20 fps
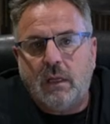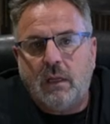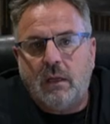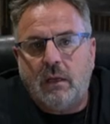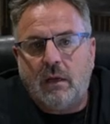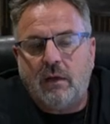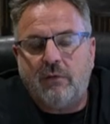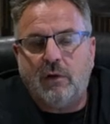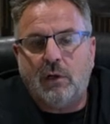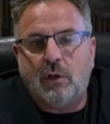
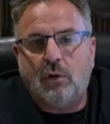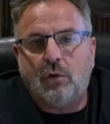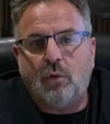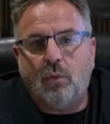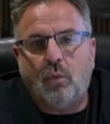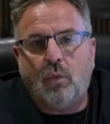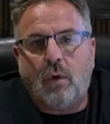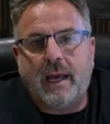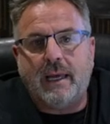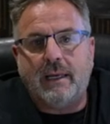Now, if you look at
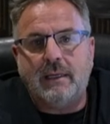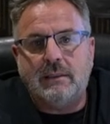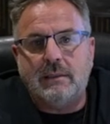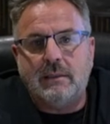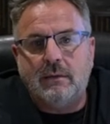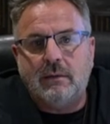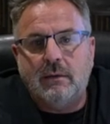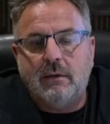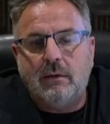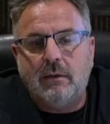white
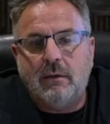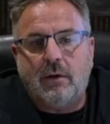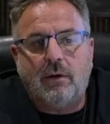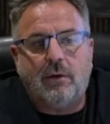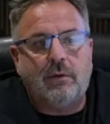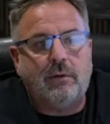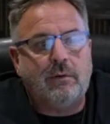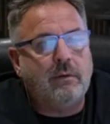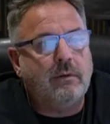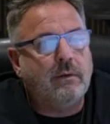
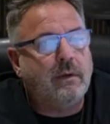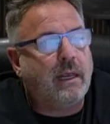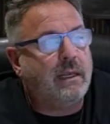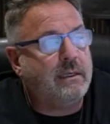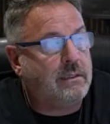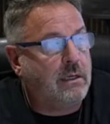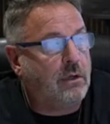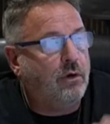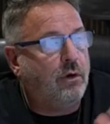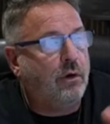on as
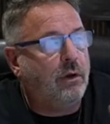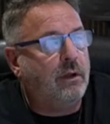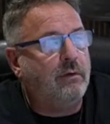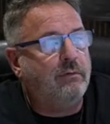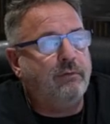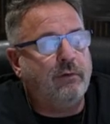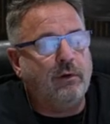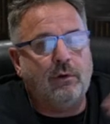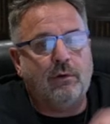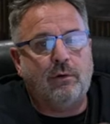a color
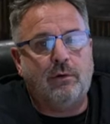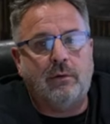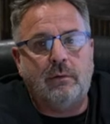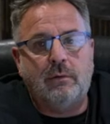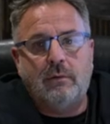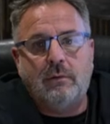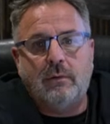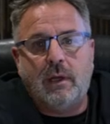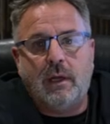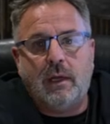for your
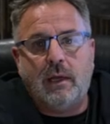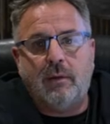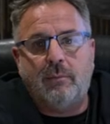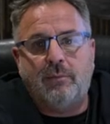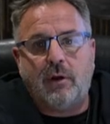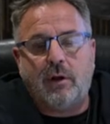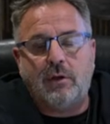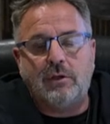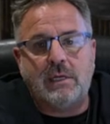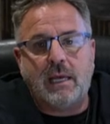
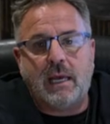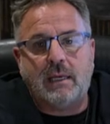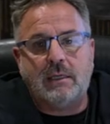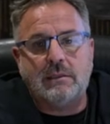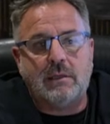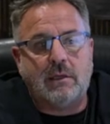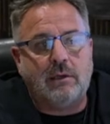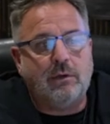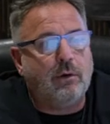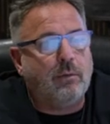
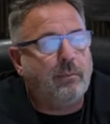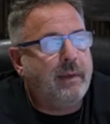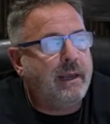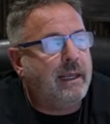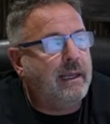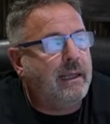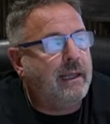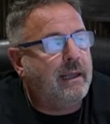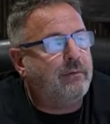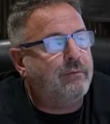projects, and you're
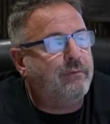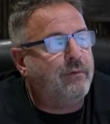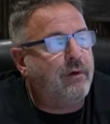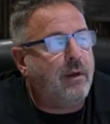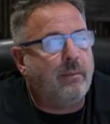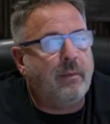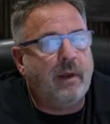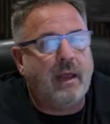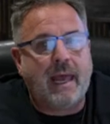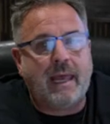picking it
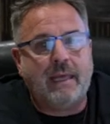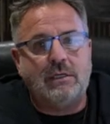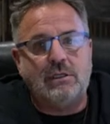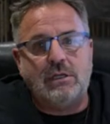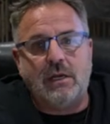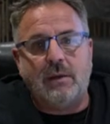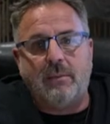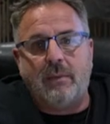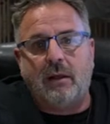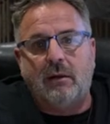from
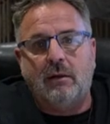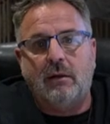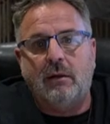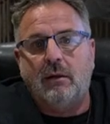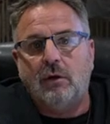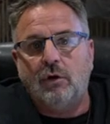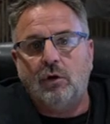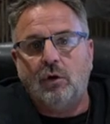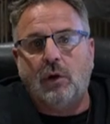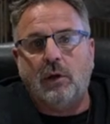HTML
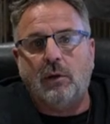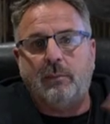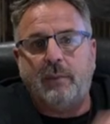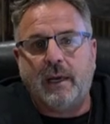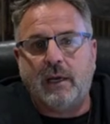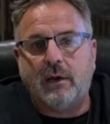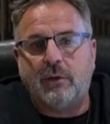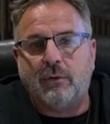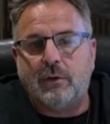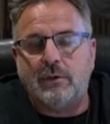color
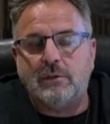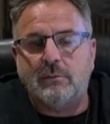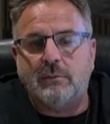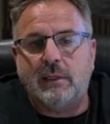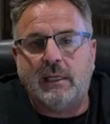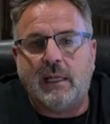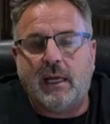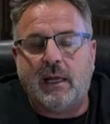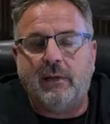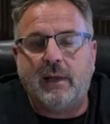picker or something
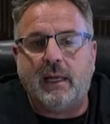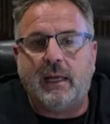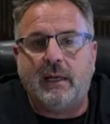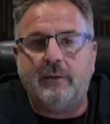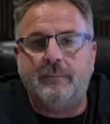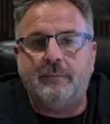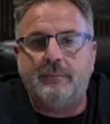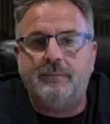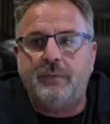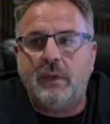like that
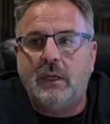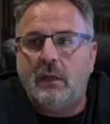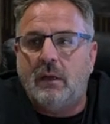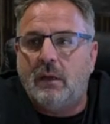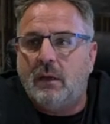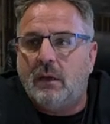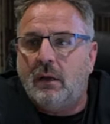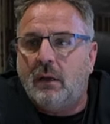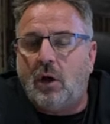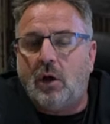
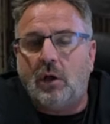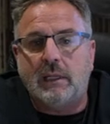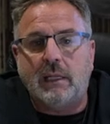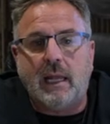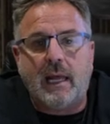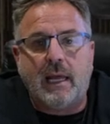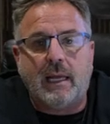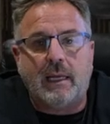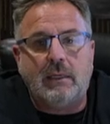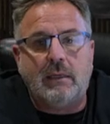
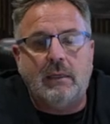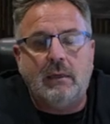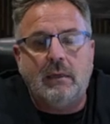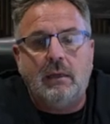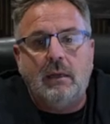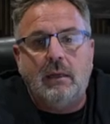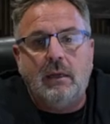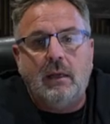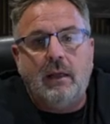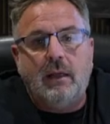online,
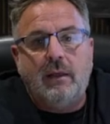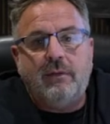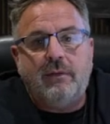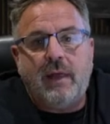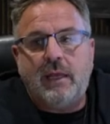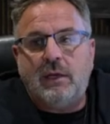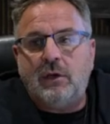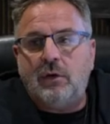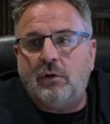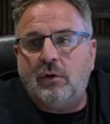
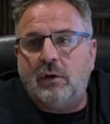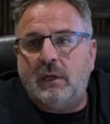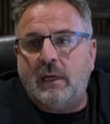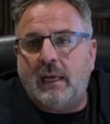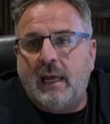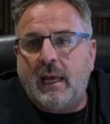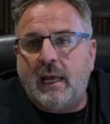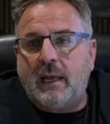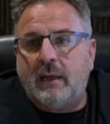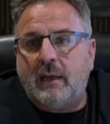then you're going to
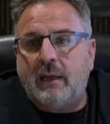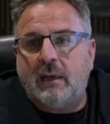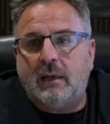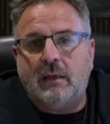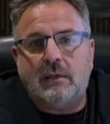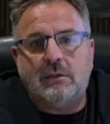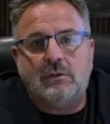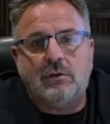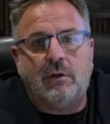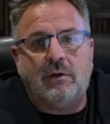get
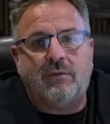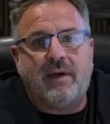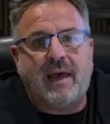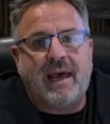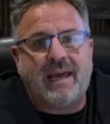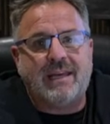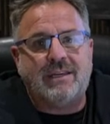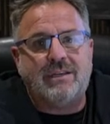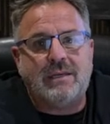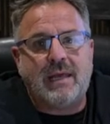a sort of a
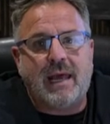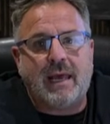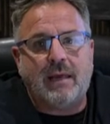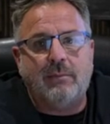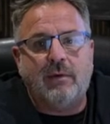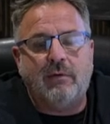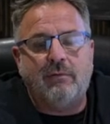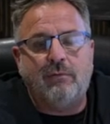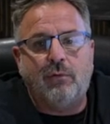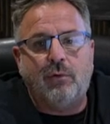hashtag
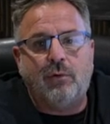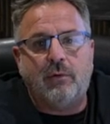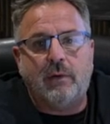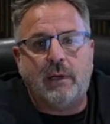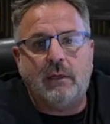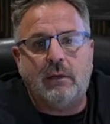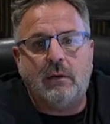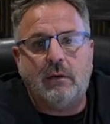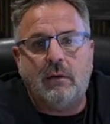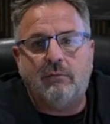before
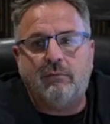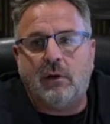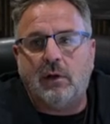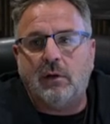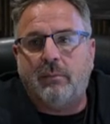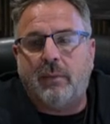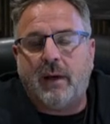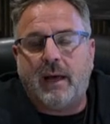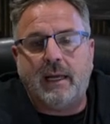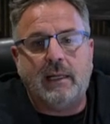it,
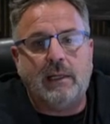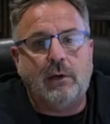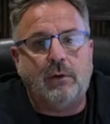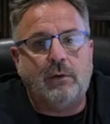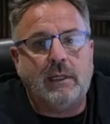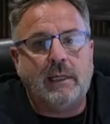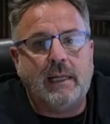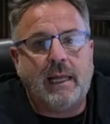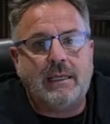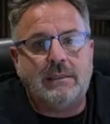followed by a load
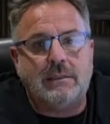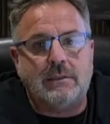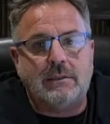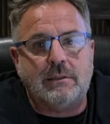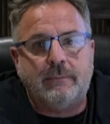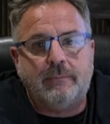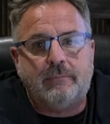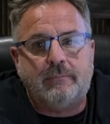of letters